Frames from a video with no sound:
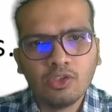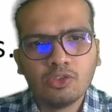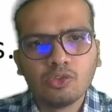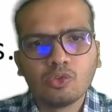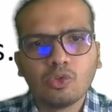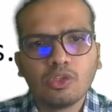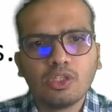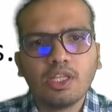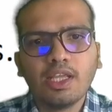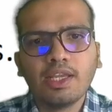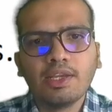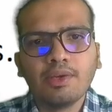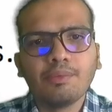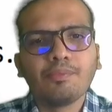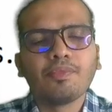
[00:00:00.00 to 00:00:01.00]
So
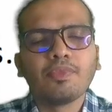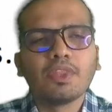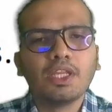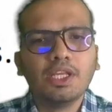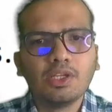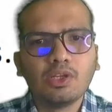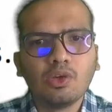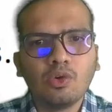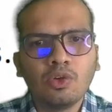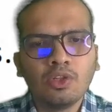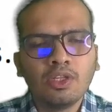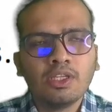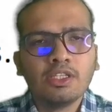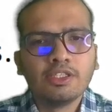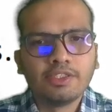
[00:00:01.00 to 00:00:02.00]
they include
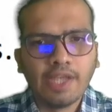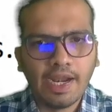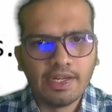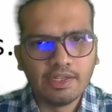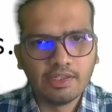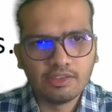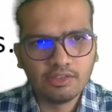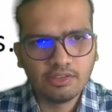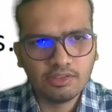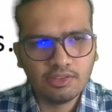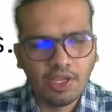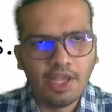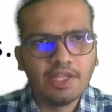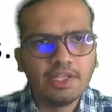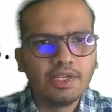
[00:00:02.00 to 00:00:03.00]
standards
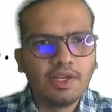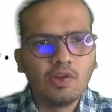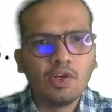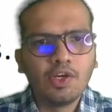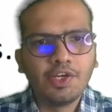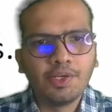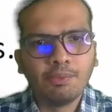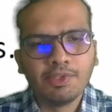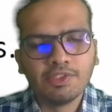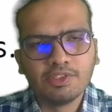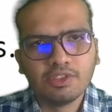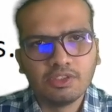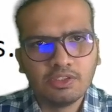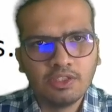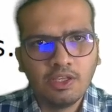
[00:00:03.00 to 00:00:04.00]
and regulatory
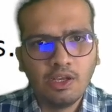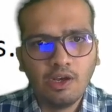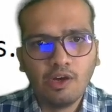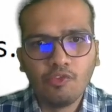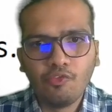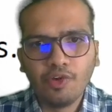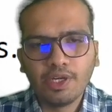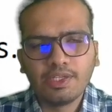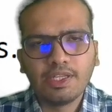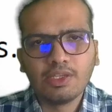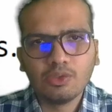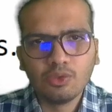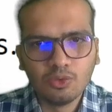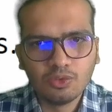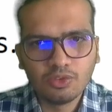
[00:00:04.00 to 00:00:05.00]
measures
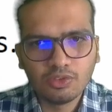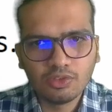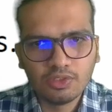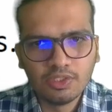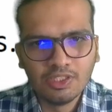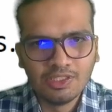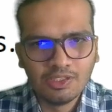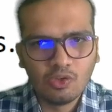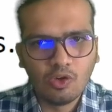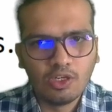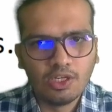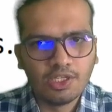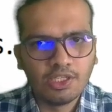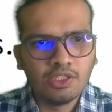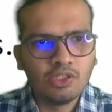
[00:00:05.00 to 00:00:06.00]
affecting goods
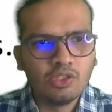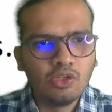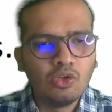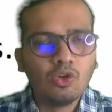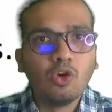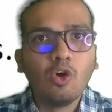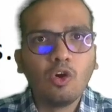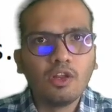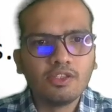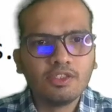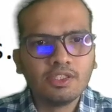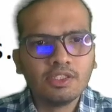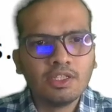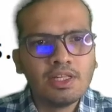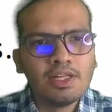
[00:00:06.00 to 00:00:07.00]
quality,
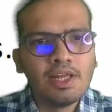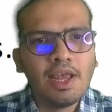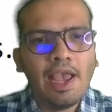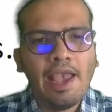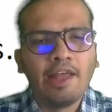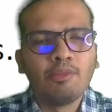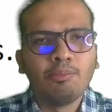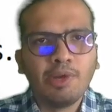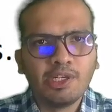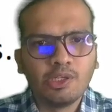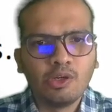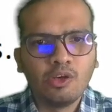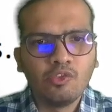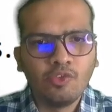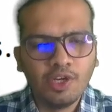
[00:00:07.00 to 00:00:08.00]
origin and
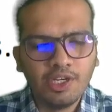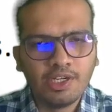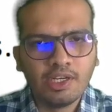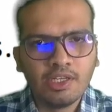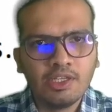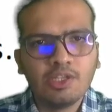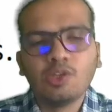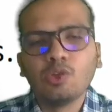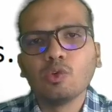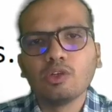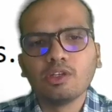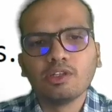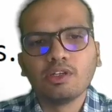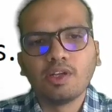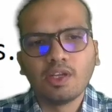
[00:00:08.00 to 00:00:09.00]
method of entry into a
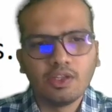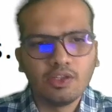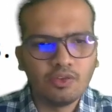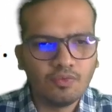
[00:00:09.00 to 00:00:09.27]
country.